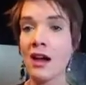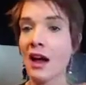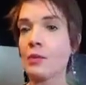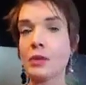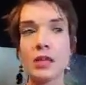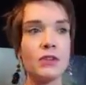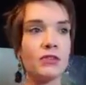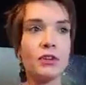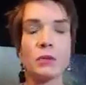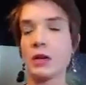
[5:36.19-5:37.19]
I believe
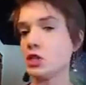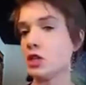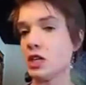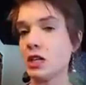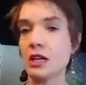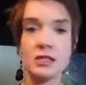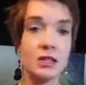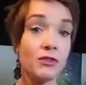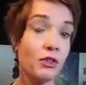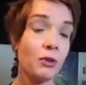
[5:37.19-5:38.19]
information is
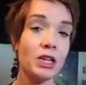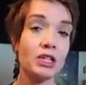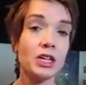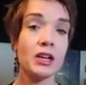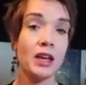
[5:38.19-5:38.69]
information,